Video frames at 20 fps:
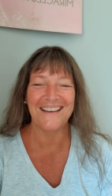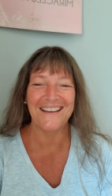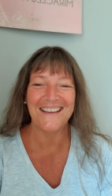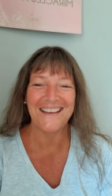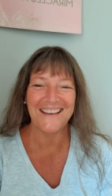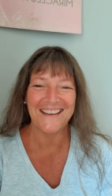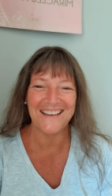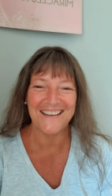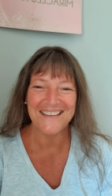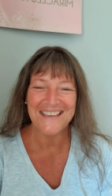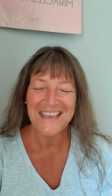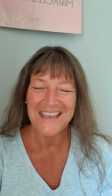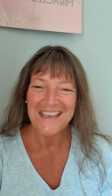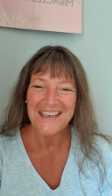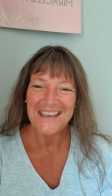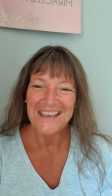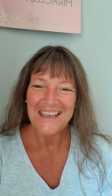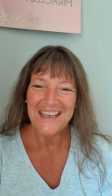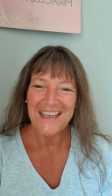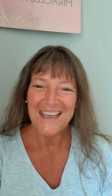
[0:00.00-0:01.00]

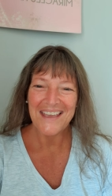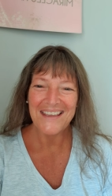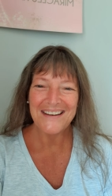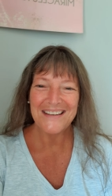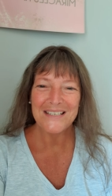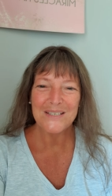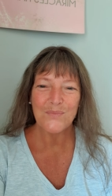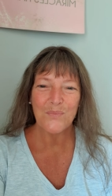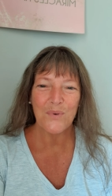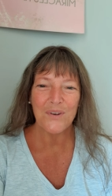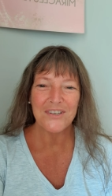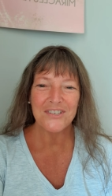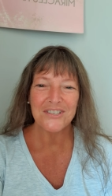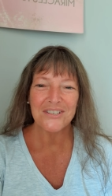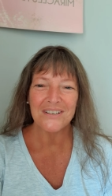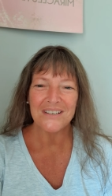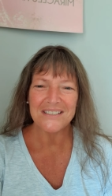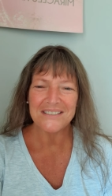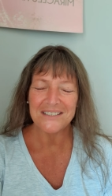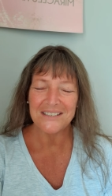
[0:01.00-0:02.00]
and
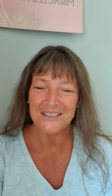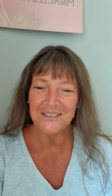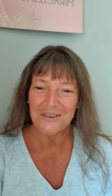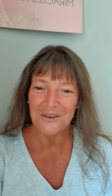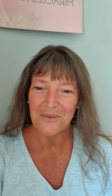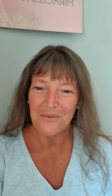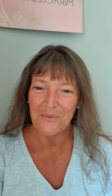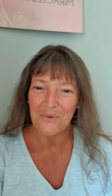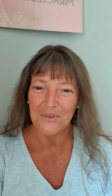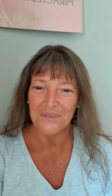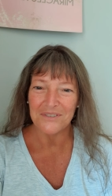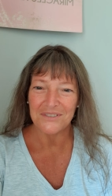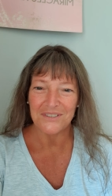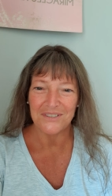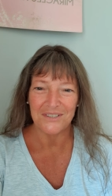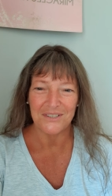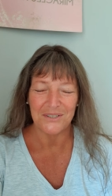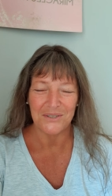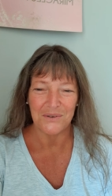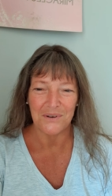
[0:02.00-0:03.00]
especially did not want
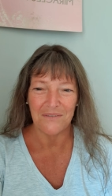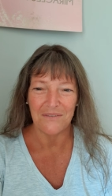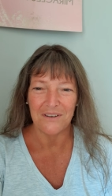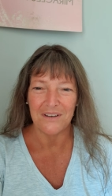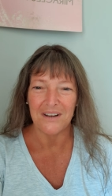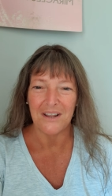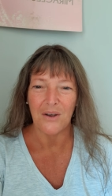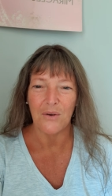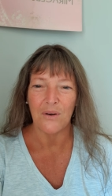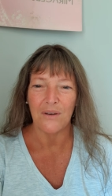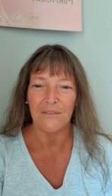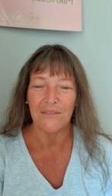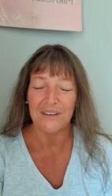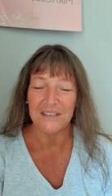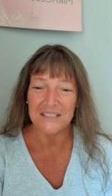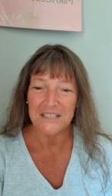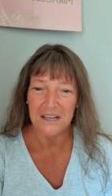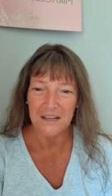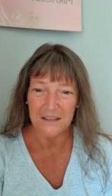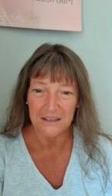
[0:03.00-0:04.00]
to do a video
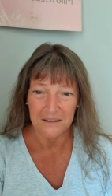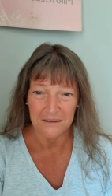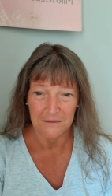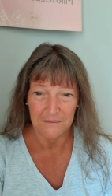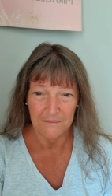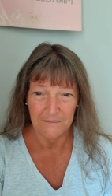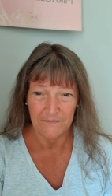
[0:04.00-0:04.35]
every day.